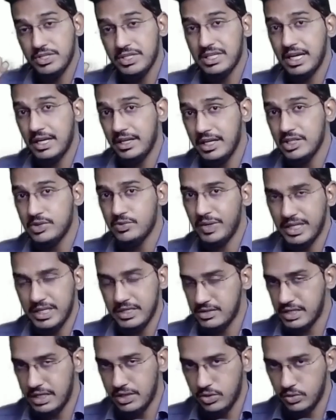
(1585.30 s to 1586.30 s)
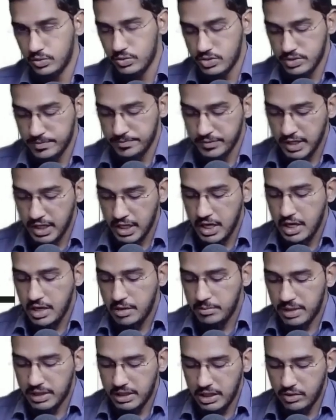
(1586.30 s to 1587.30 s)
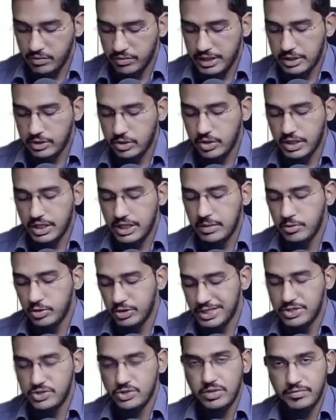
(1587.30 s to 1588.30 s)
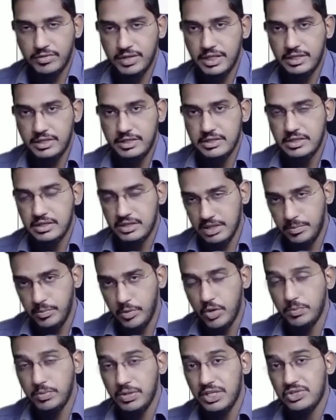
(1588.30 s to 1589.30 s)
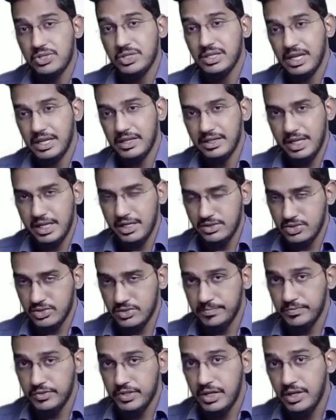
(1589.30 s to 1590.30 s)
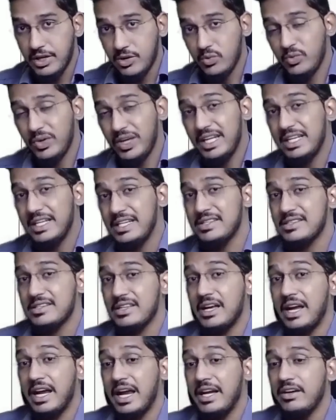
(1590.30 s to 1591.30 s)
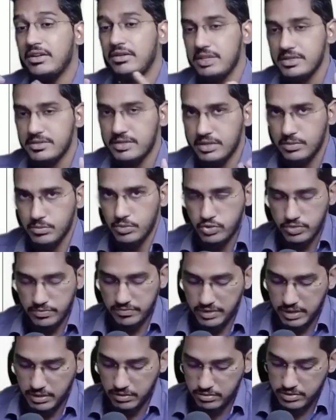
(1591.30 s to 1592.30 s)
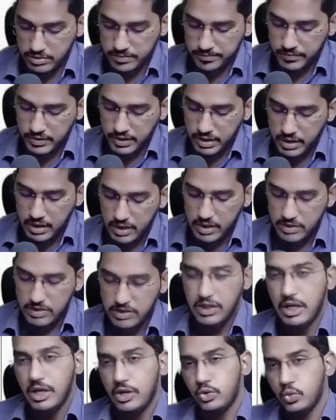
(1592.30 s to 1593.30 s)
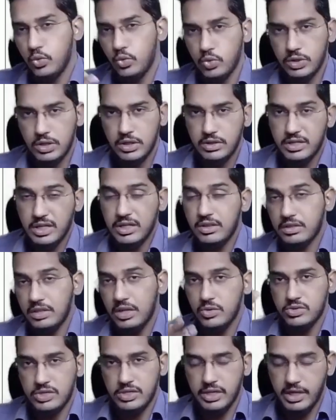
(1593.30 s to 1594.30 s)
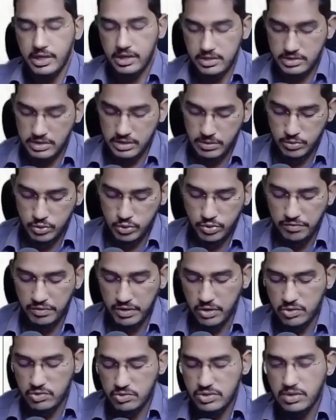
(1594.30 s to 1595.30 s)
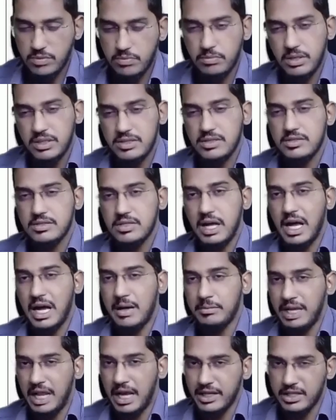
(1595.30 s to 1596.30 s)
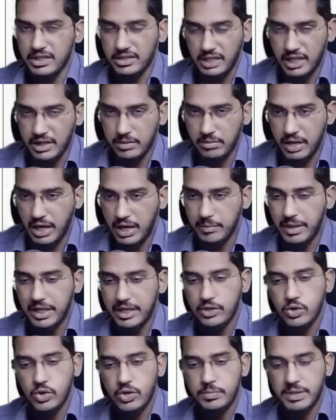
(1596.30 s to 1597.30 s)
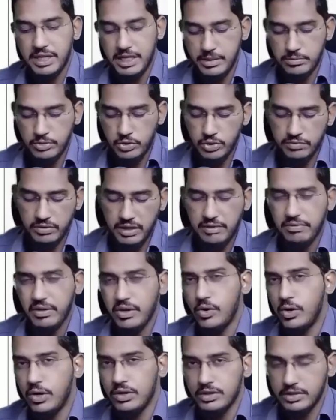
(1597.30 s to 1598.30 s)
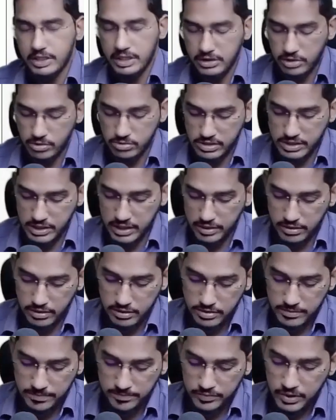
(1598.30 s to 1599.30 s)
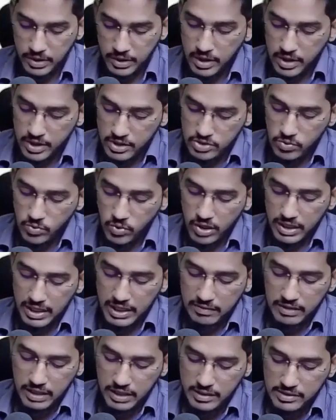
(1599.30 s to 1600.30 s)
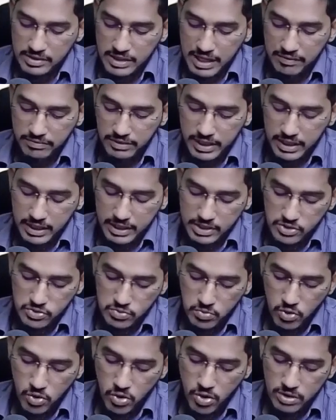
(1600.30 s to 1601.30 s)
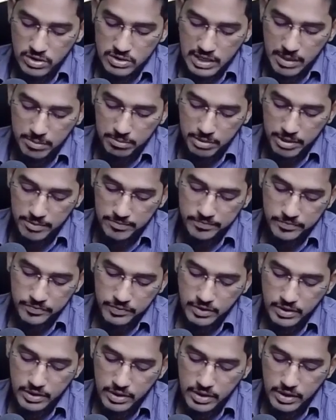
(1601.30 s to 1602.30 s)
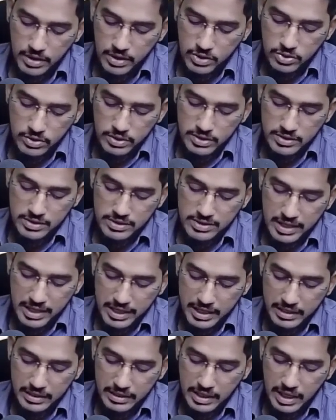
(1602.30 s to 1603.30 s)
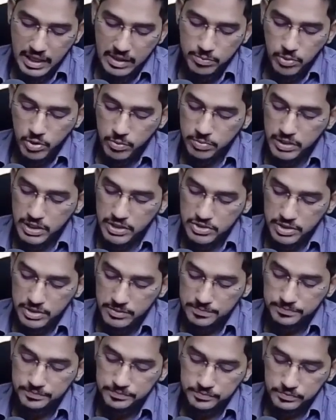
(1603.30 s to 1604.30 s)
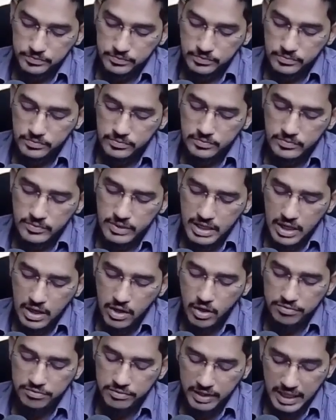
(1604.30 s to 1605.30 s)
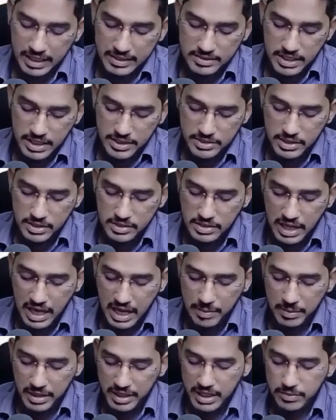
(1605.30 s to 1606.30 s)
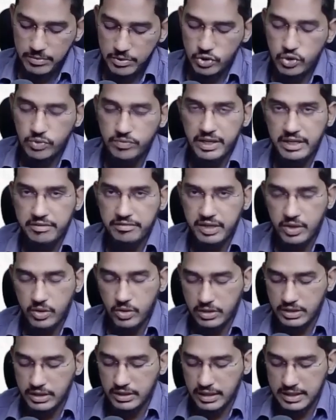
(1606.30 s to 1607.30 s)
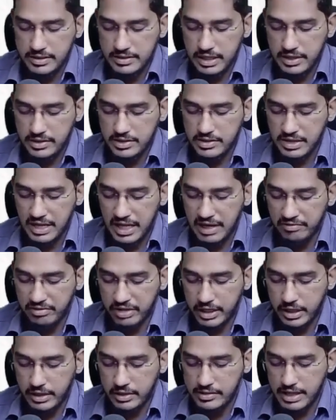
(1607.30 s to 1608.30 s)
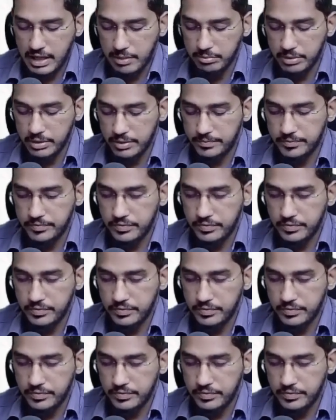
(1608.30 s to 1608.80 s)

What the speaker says: contains various controls. But now we are talking about test of details. The population contains various entries in the books of accounts. So there are total 10,000 entries in the books of accounts. But since I'm lacking time, I might not be able to verify all the 10,000 entries. So what I have done is I have taken a small sample. So this is the entire population of transactions. I am unable to verify all the transactions. I have taken the sample.